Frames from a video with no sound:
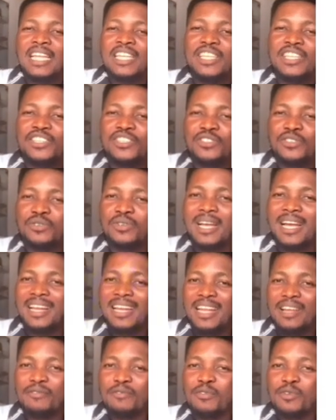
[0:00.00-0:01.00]
the sugar
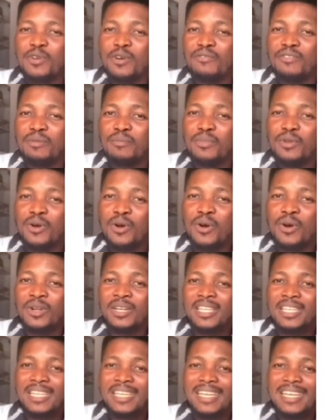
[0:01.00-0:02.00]
level of the blood
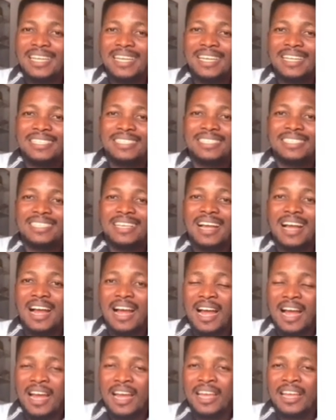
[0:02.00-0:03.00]
is
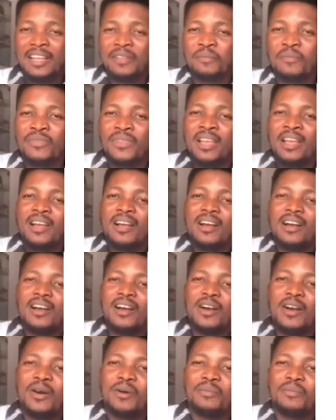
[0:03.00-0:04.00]
high.
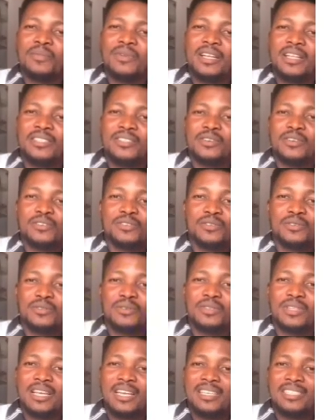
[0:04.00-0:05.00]
It's also
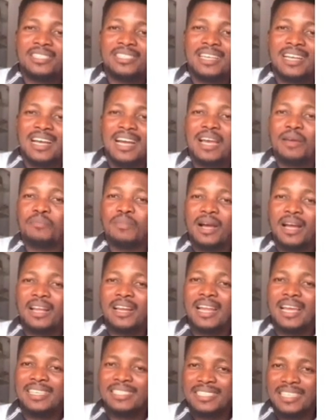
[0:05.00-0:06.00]
known as
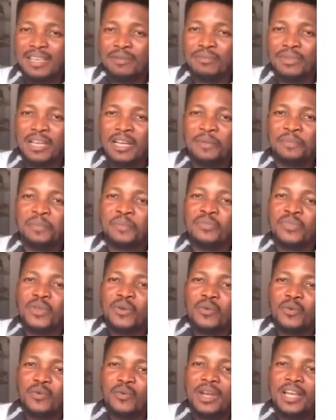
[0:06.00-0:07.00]
hyperglycemia,
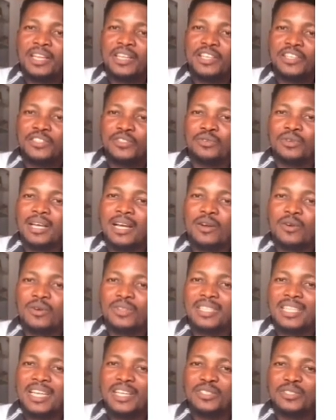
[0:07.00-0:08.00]
when the sugar
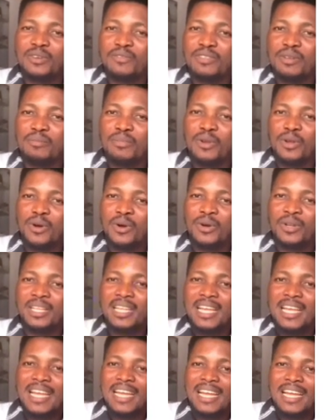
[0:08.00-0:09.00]
content of the blood
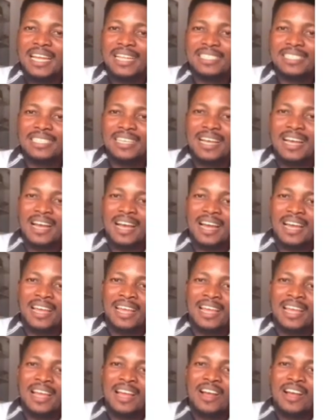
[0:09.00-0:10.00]
is high.
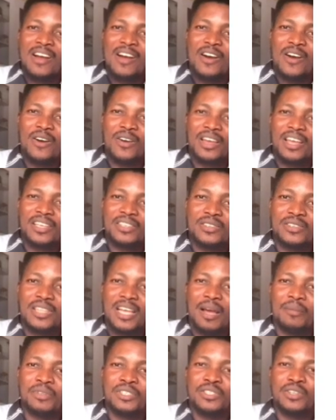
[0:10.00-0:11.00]
Okay, so
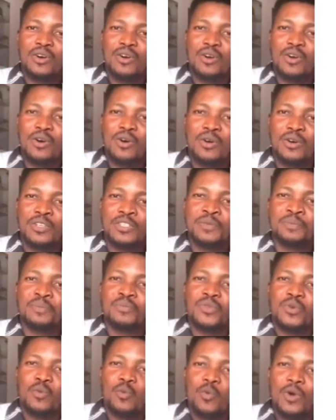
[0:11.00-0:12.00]
diabetes occurs
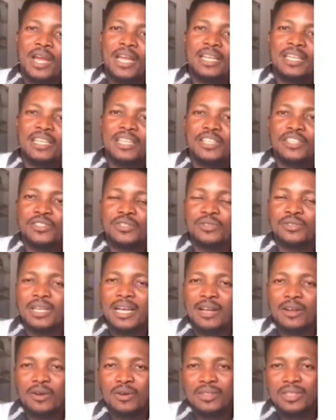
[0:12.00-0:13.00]
when the
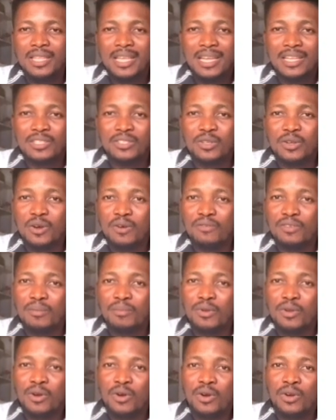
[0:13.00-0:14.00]
sugar content of the
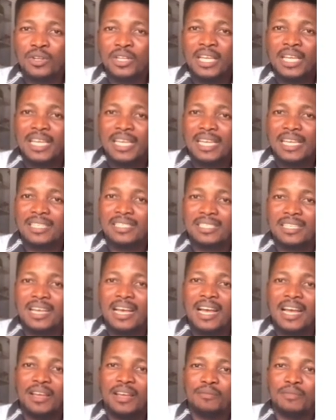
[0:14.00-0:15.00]
blood is
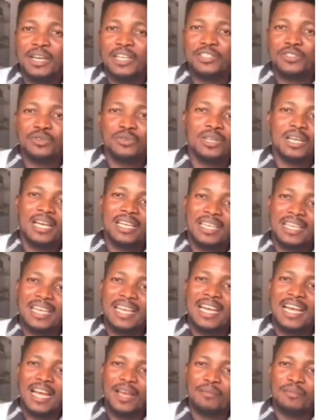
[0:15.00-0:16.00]
high. By sugar here, I